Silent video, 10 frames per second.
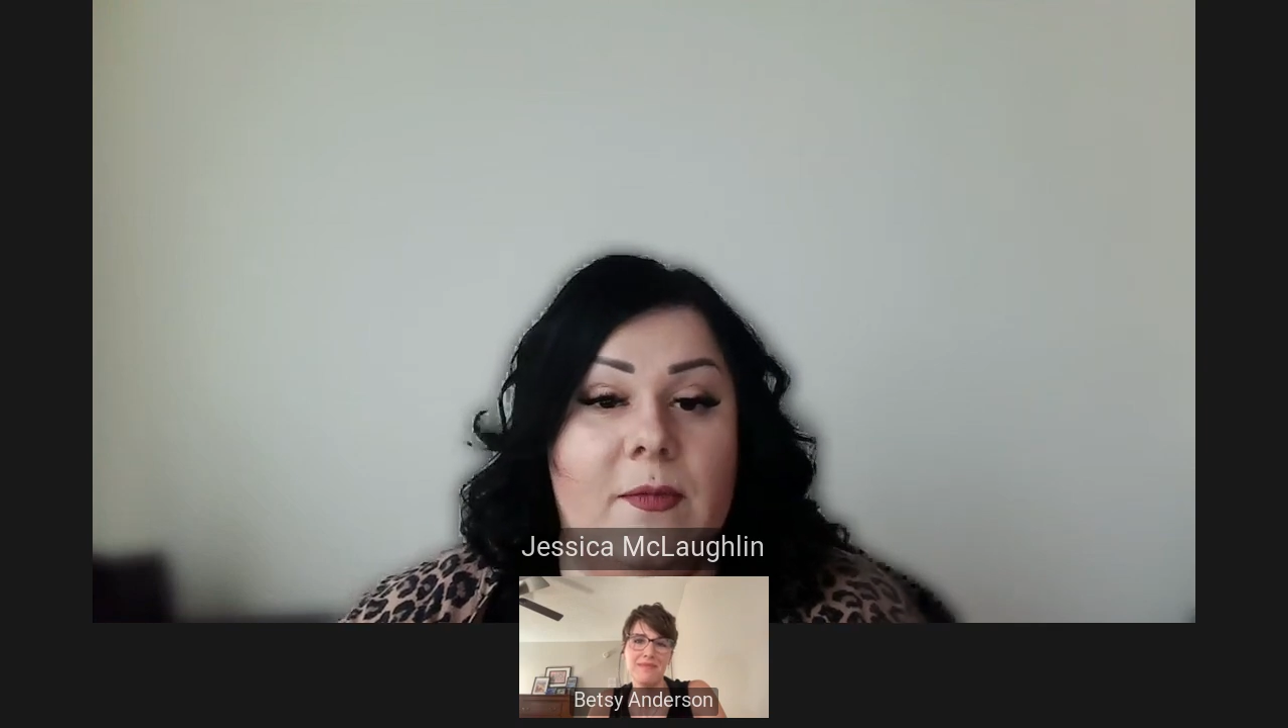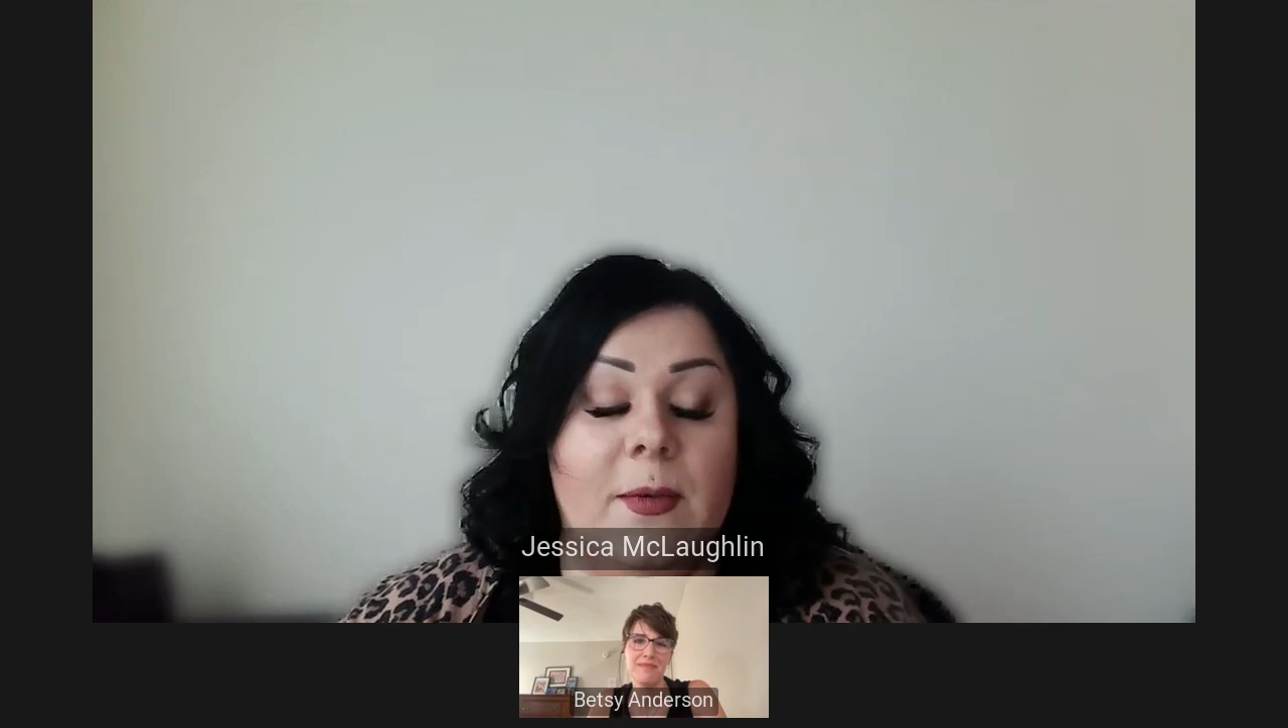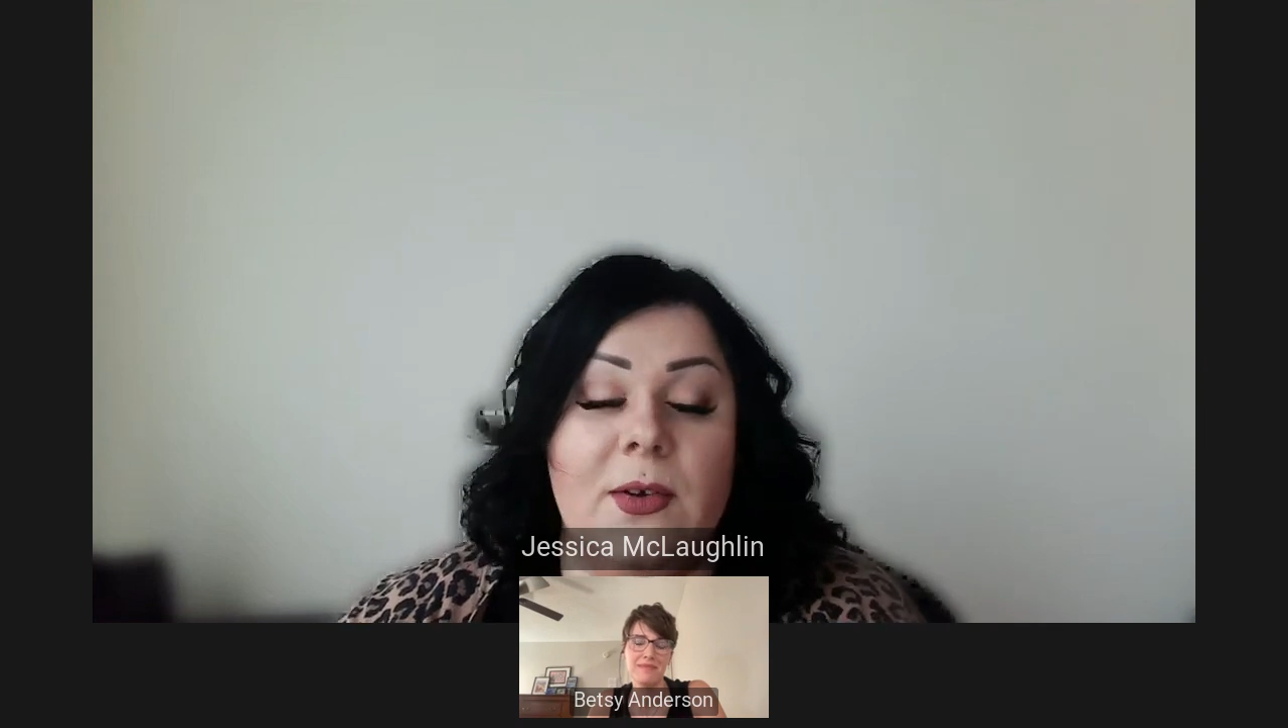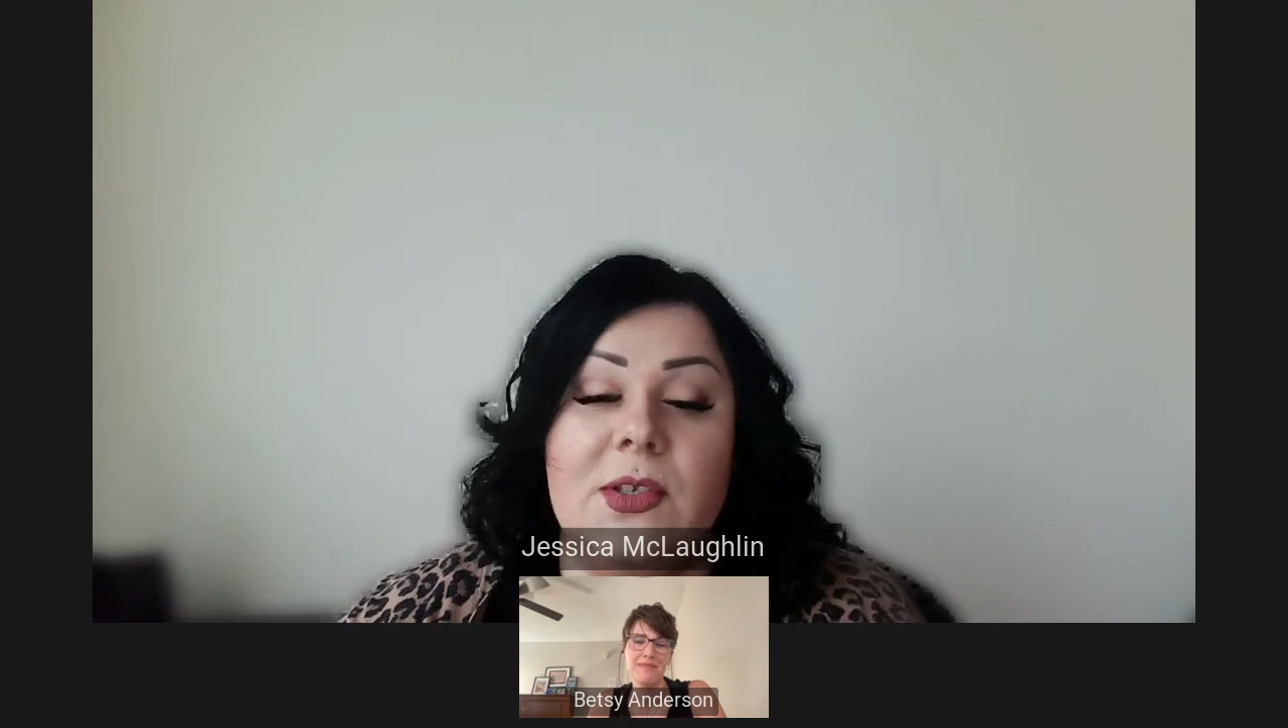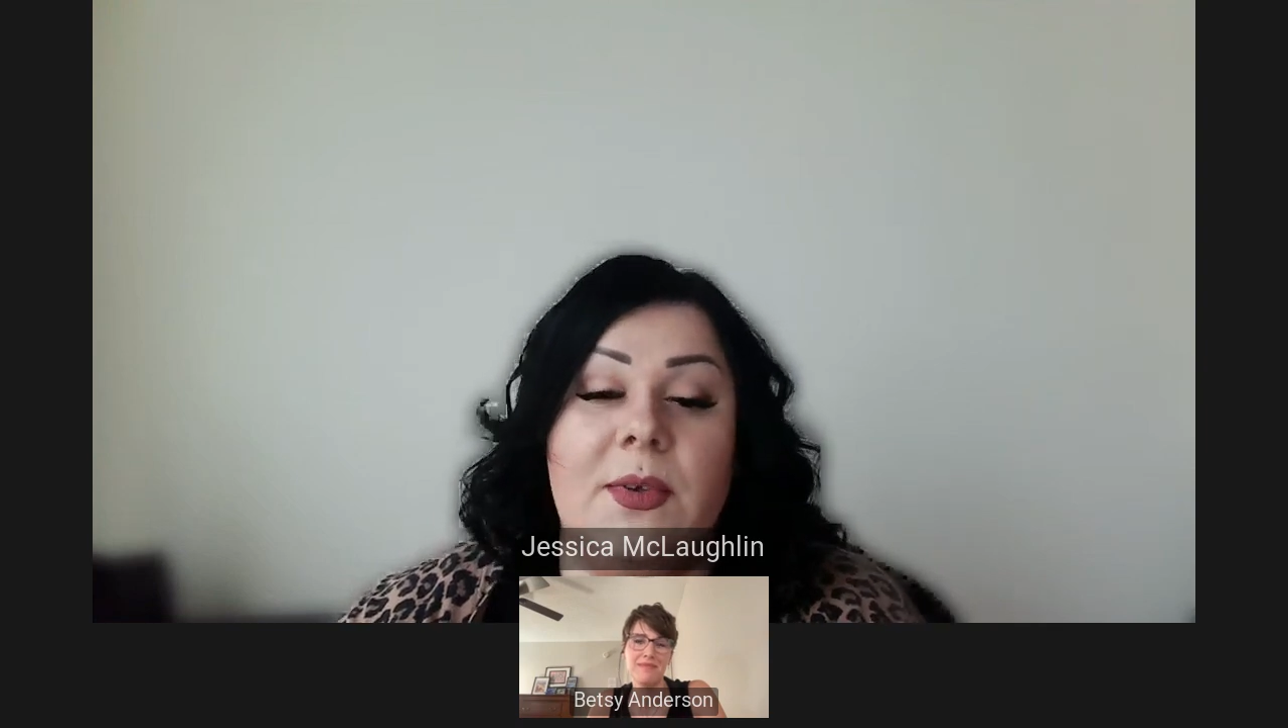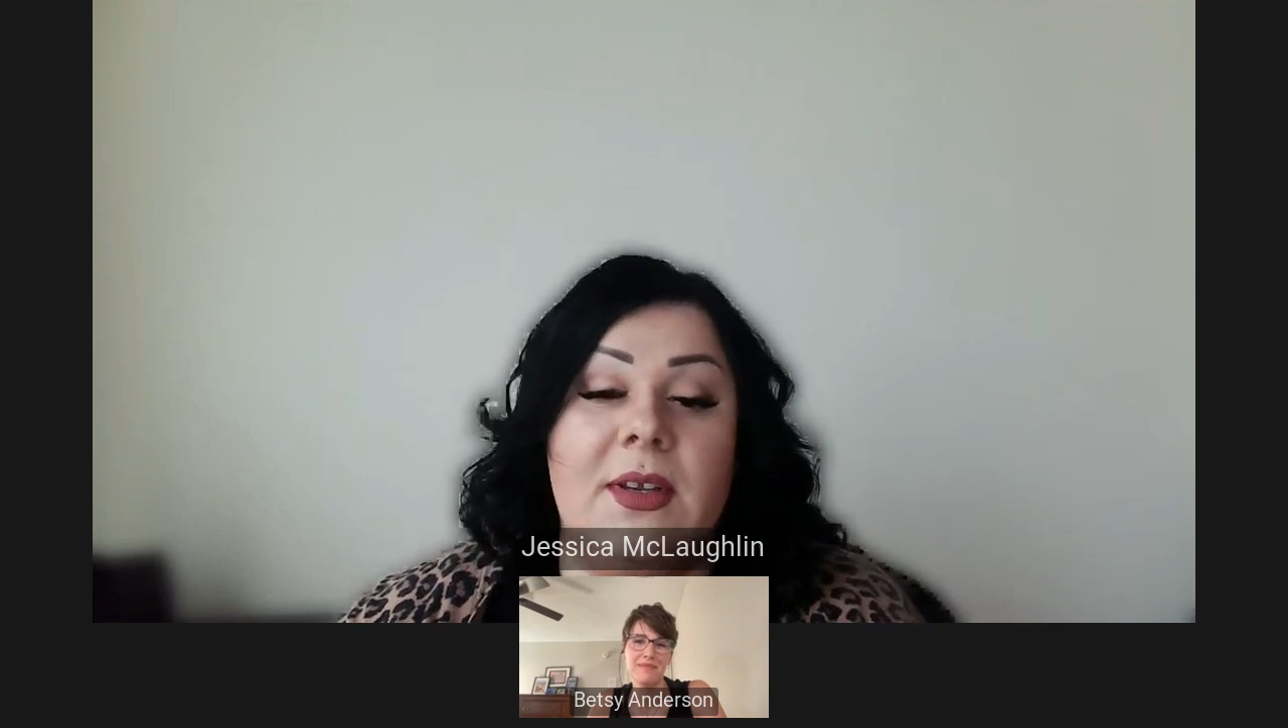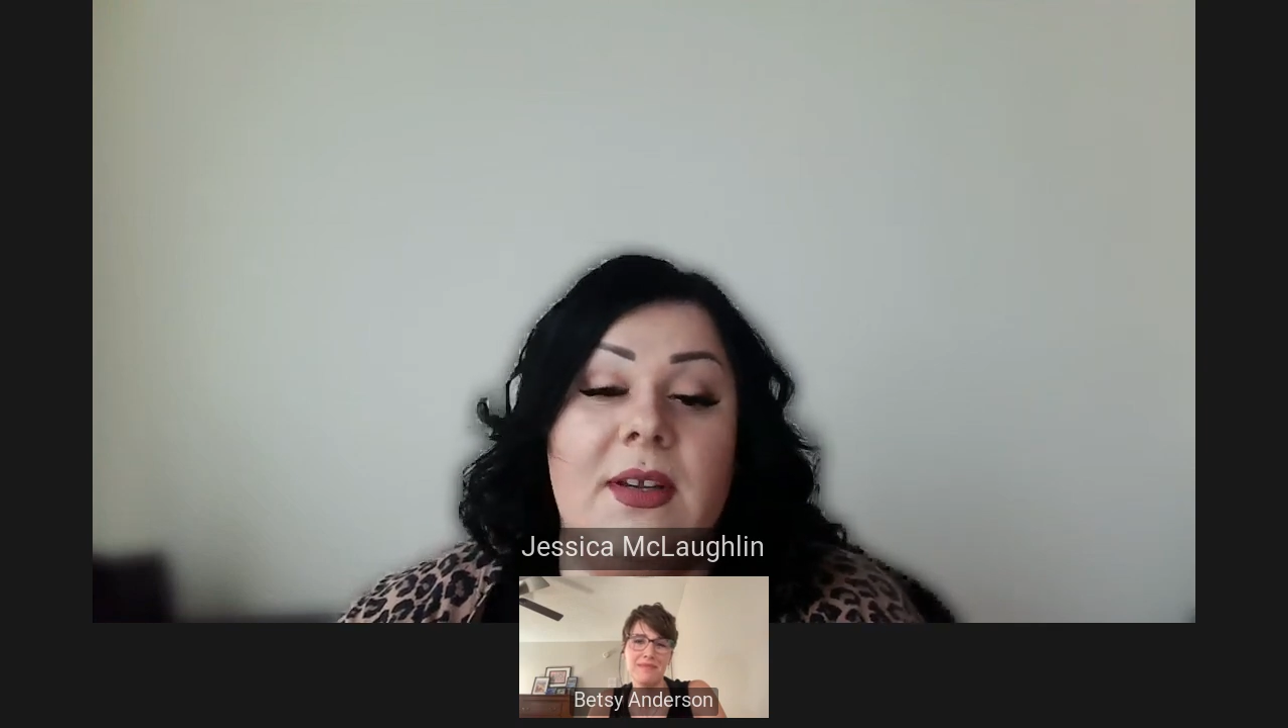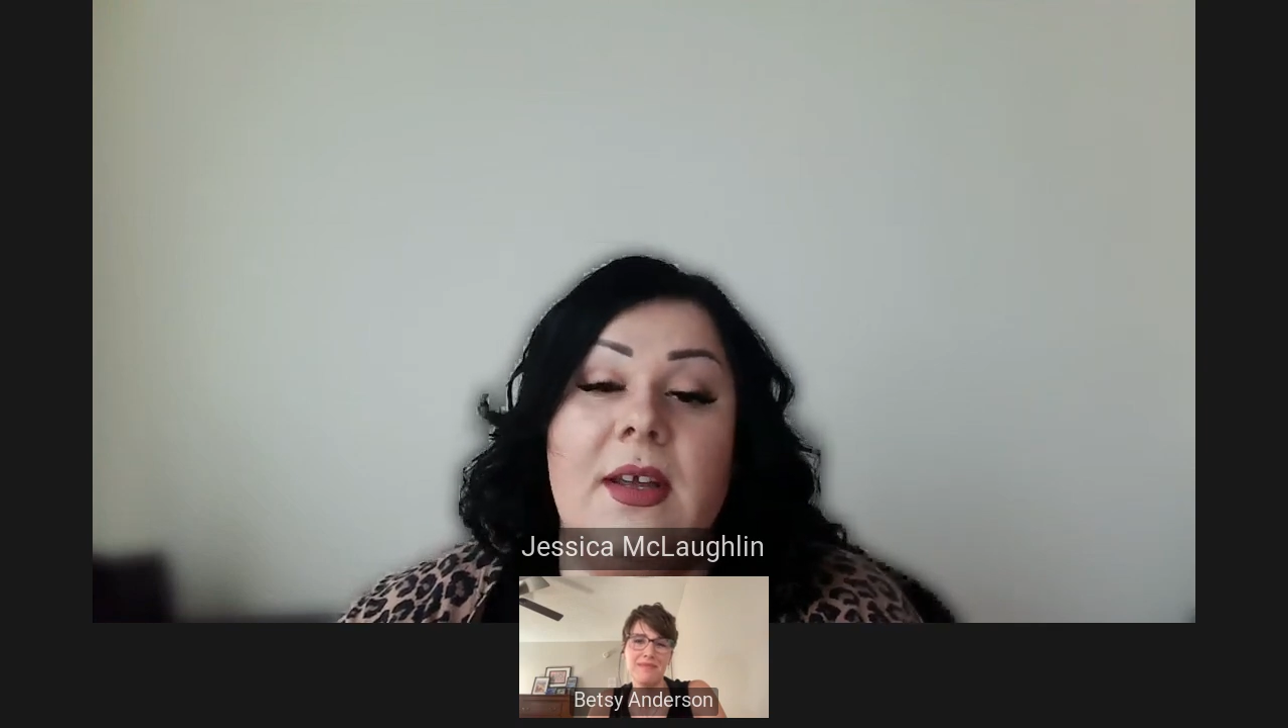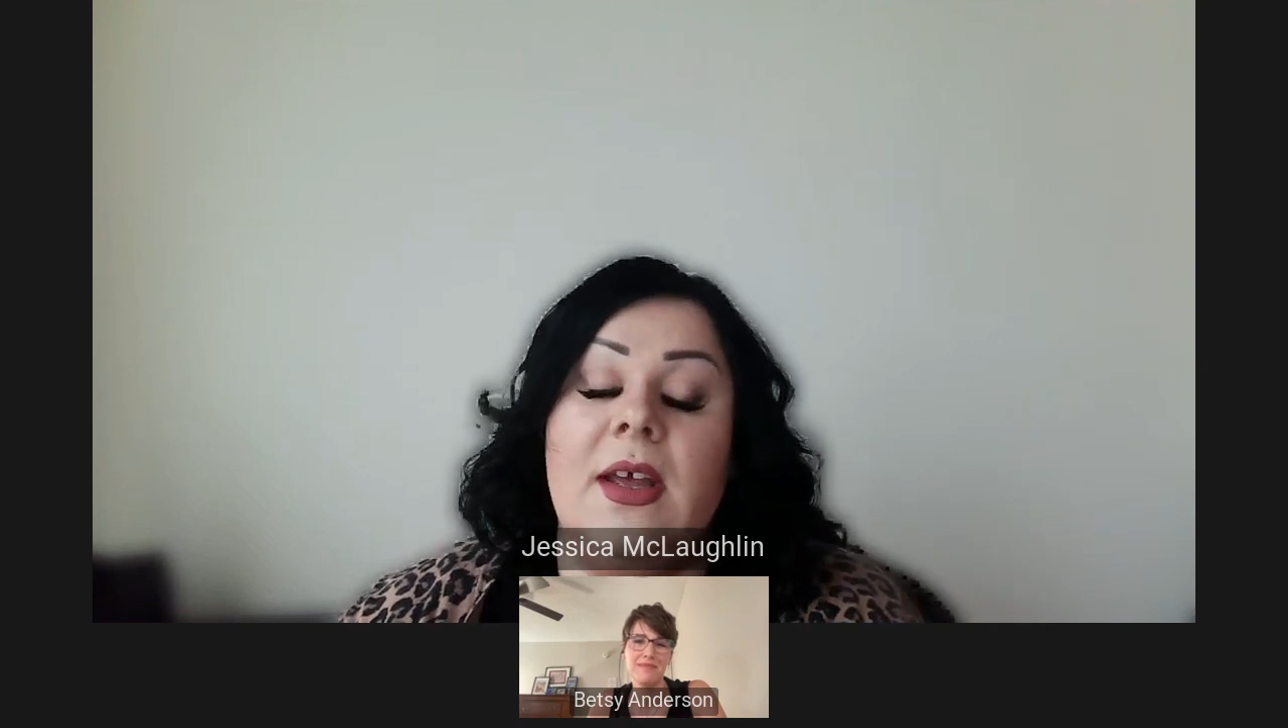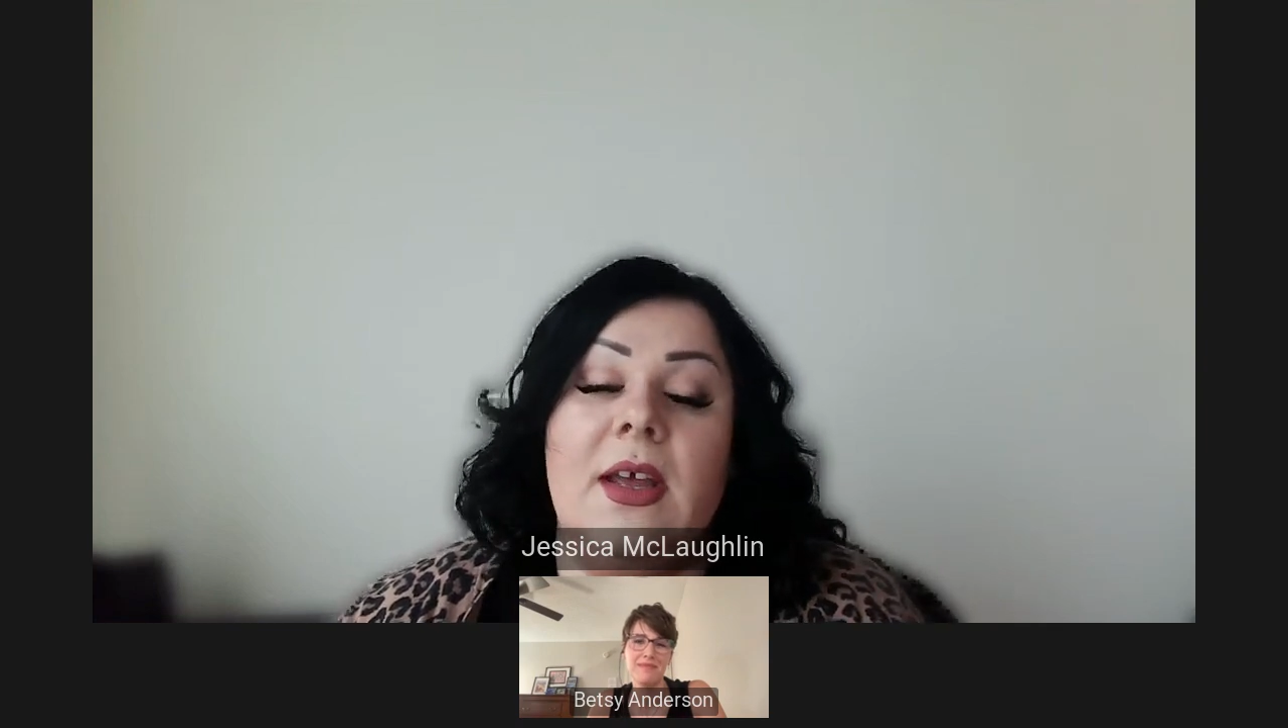First
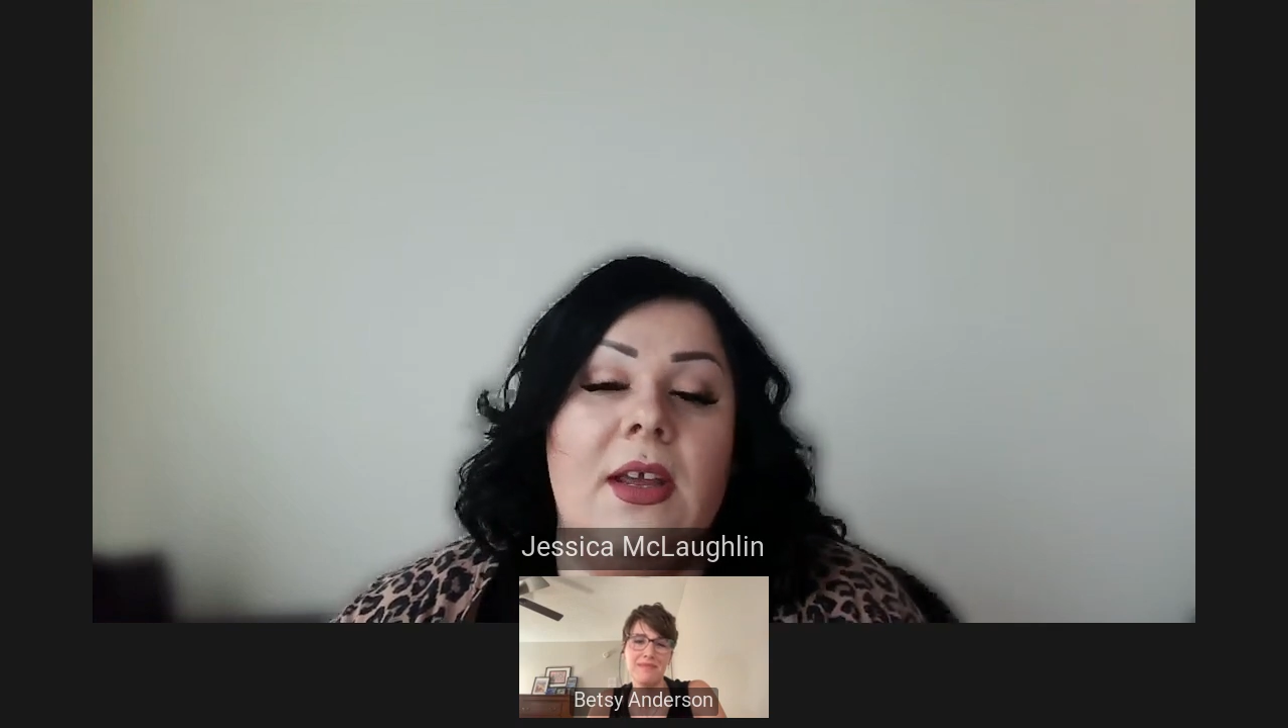one,